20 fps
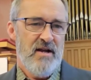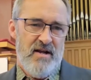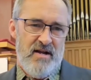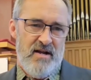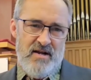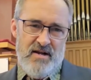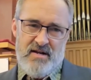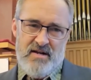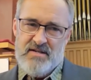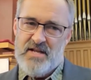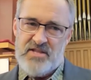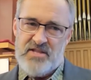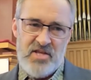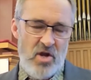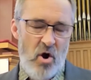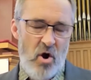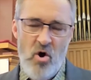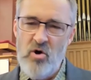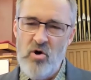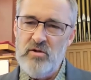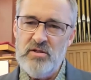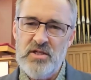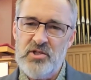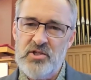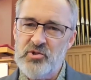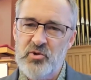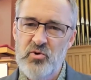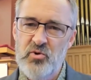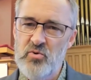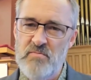that the only
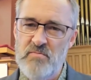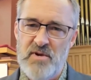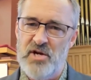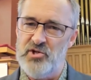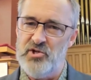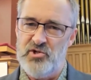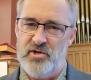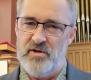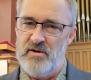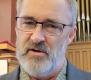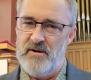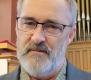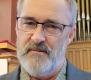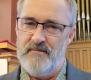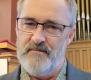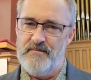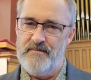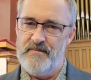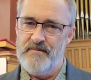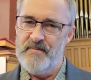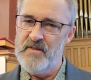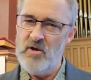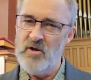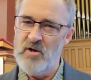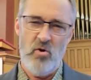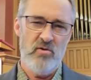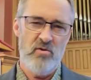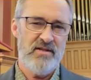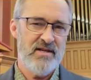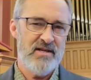true measure, the
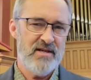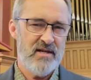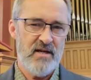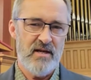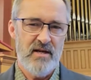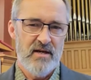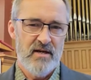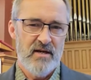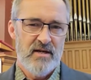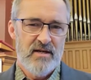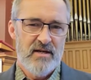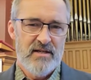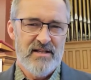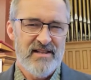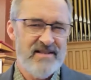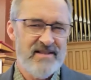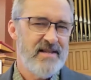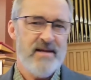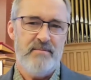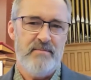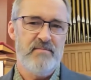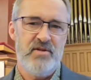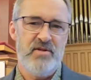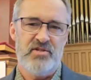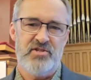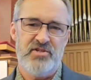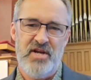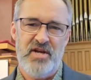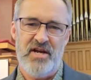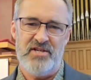only litmus
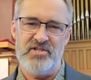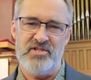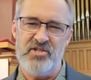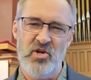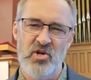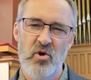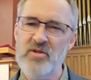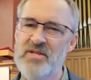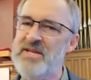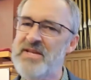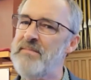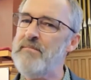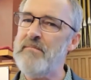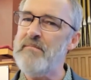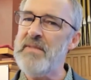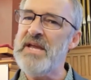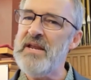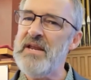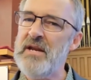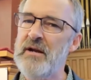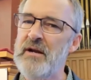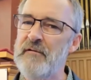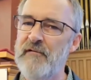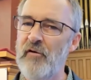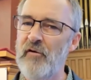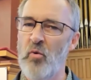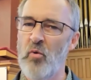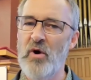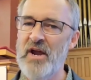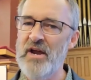test, the only meaningful
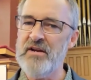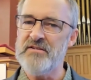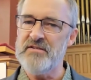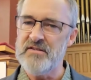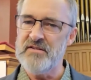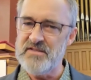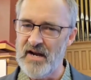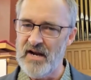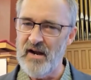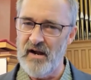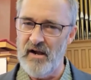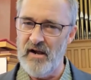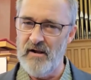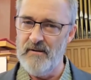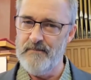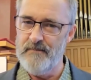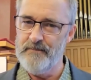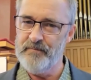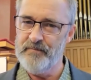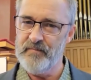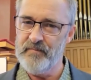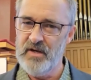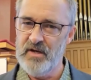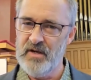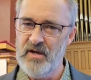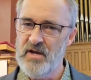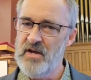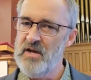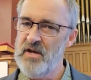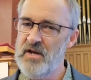way to tell
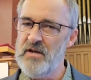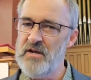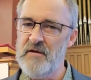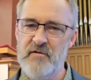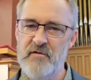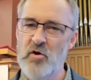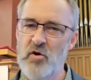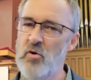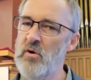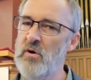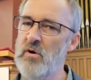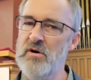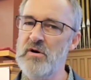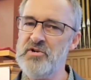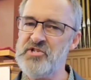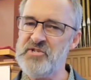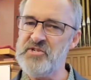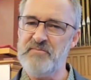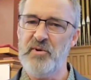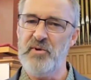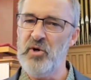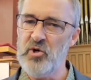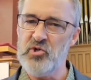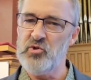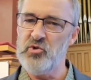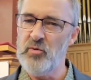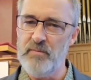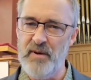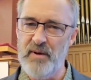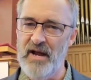if your spiritual
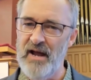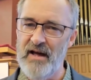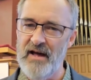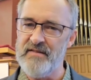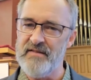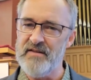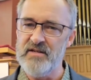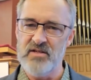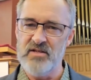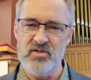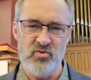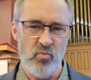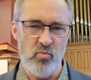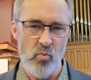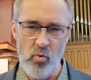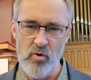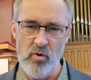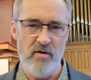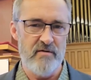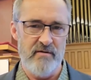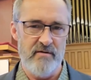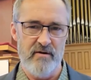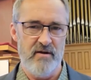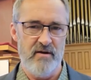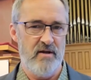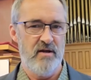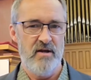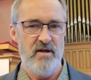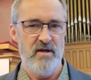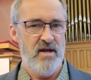path is worthy
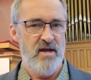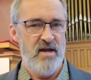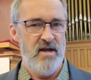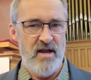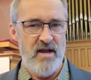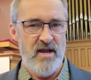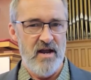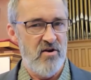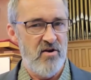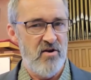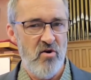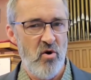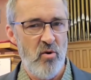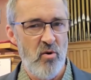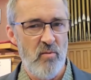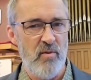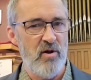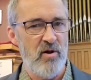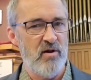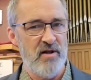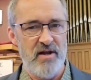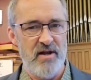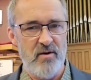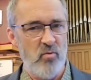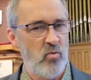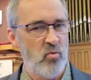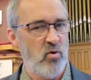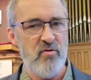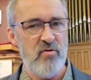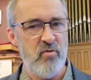and noble and
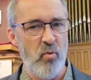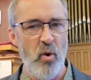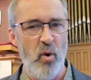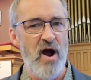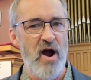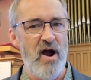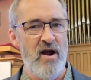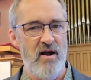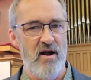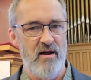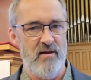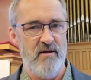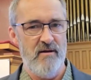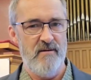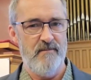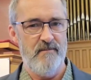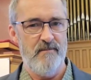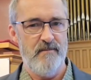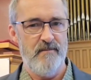worthwhile